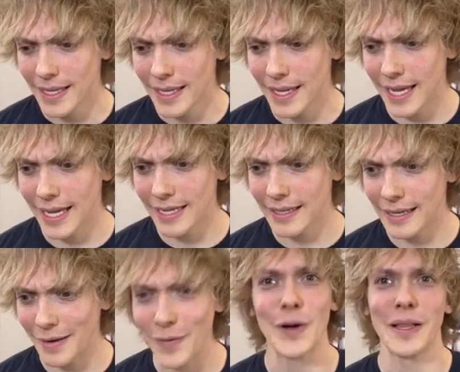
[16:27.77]
And
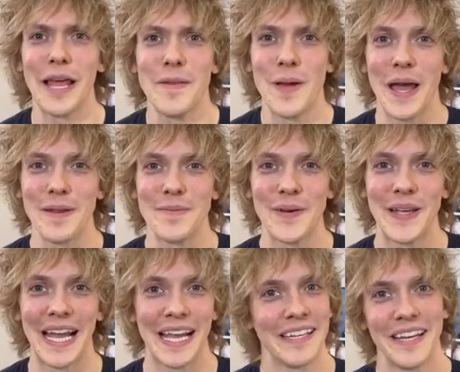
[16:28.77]
I've heard a lot about it, but
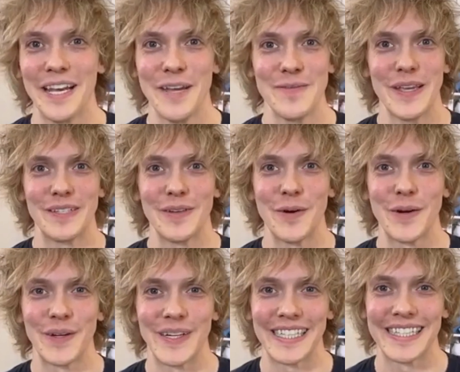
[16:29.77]
I have yet to
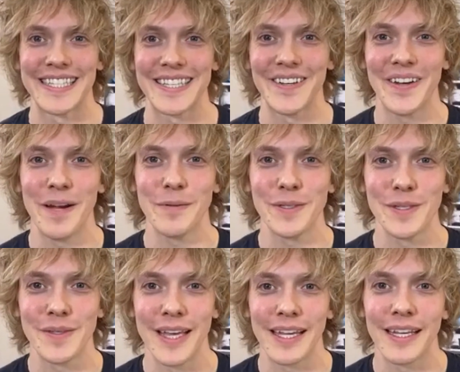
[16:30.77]
order it, so I will do
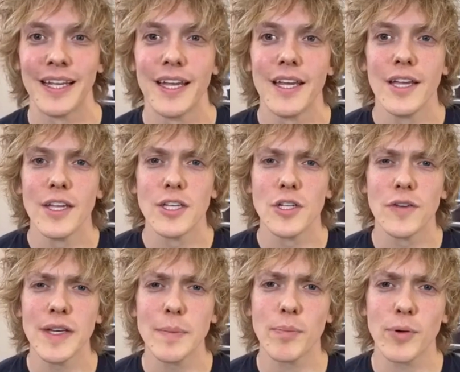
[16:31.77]
that. Do you have
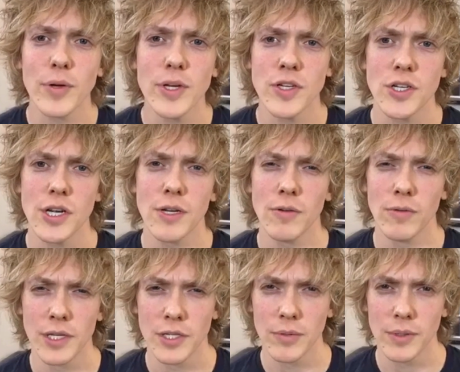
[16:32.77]
any pre-show
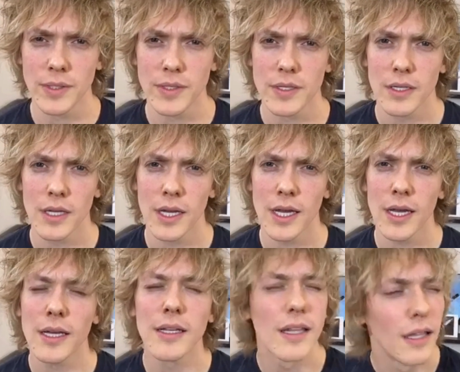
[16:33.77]
rituals?
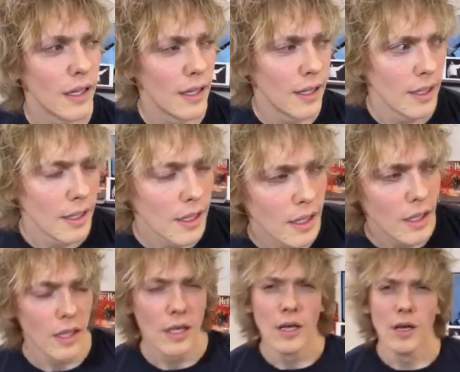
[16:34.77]
One
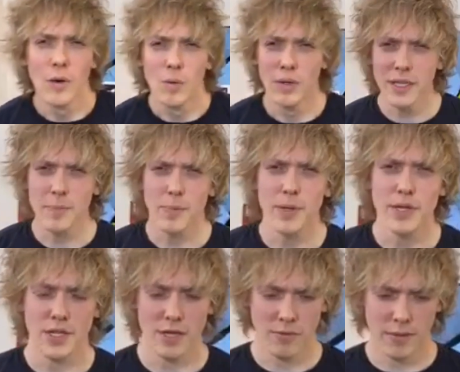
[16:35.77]
of the
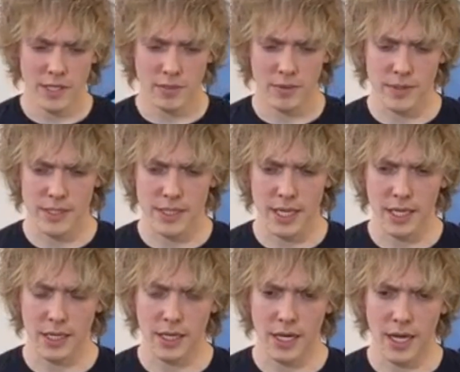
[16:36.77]
pre-show rituals
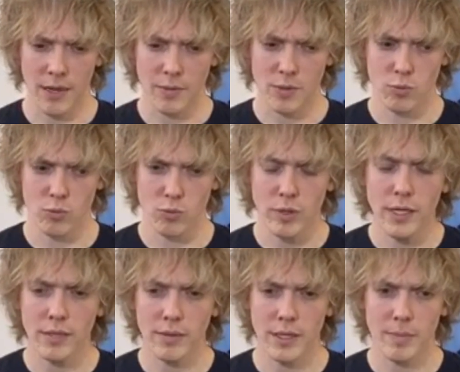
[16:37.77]
that I was
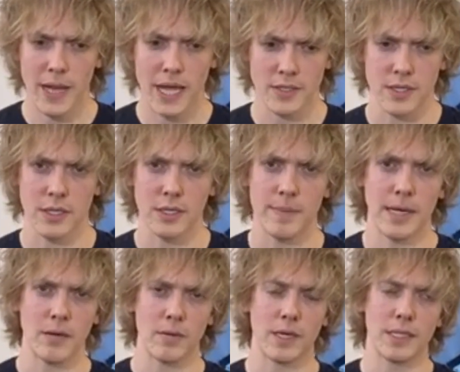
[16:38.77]
really, really passionate
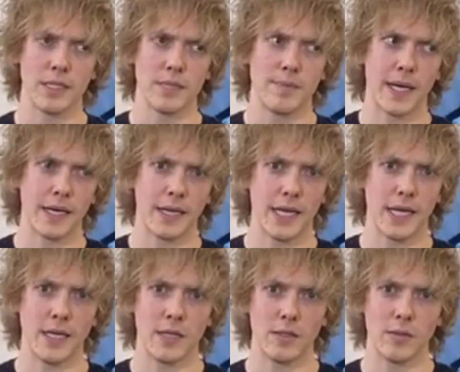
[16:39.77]
about when I did Battle to
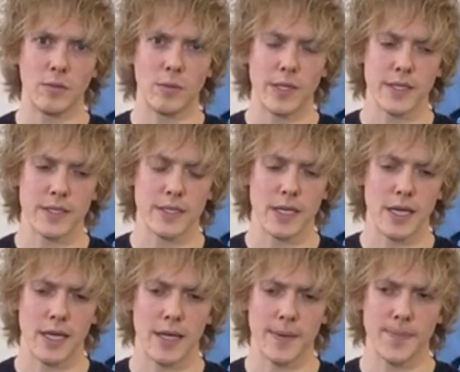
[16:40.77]
Hell was
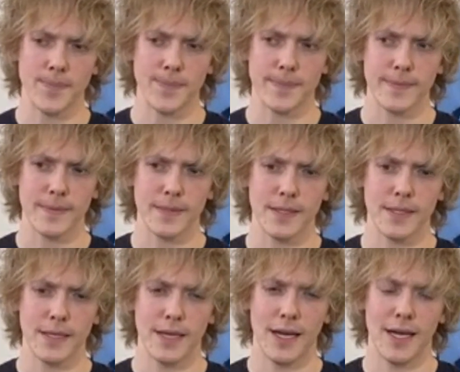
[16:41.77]

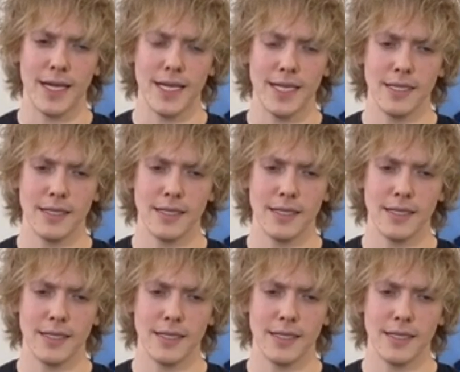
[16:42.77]
I